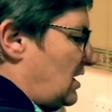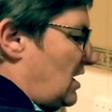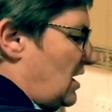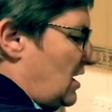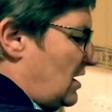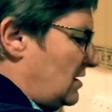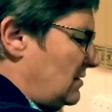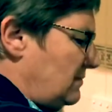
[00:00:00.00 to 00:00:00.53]

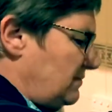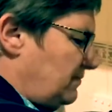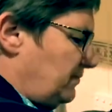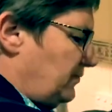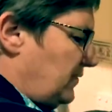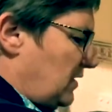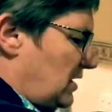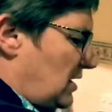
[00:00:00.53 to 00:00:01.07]
again,
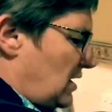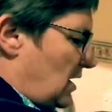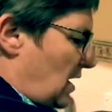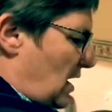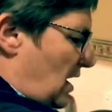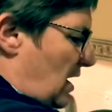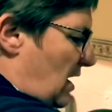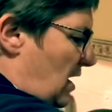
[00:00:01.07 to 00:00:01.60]

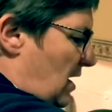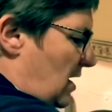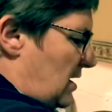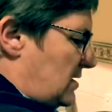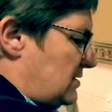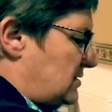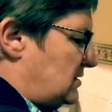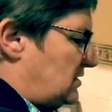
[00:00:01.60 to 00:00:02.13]

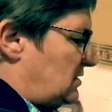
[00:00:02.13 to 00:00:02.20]
and